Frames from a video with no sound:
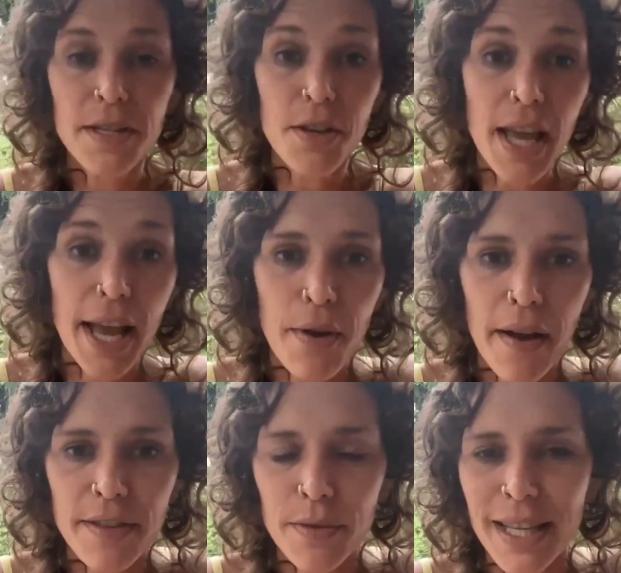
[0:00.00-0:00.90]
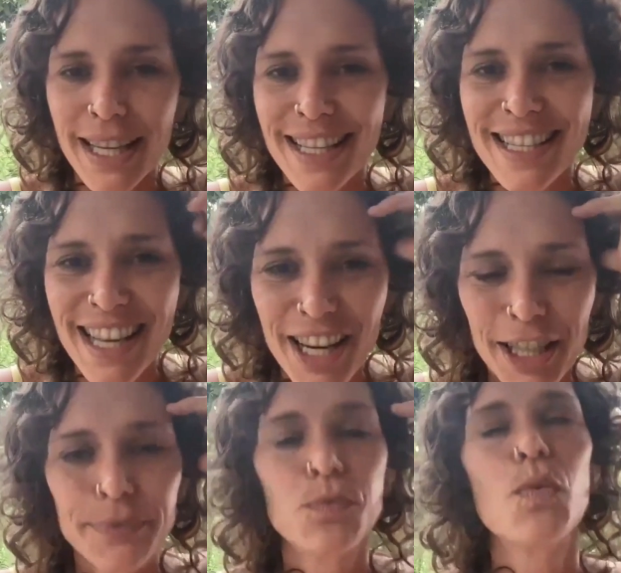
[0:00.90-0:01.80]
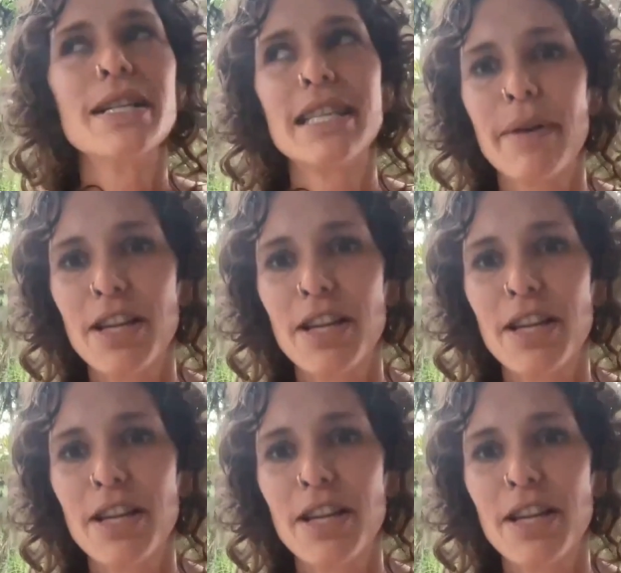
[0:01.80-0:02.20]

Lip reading: so yeah, you have to really consider what's the